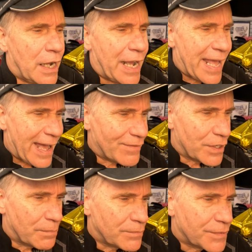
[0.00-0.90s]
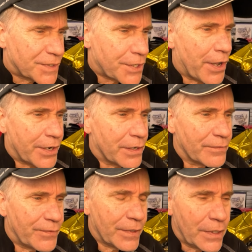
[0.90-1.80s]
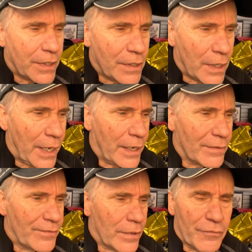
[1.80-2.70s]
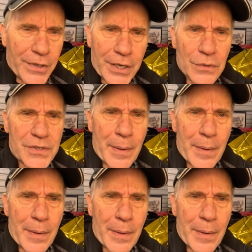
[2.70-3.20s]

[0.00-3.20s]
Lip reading: I have a ton of videos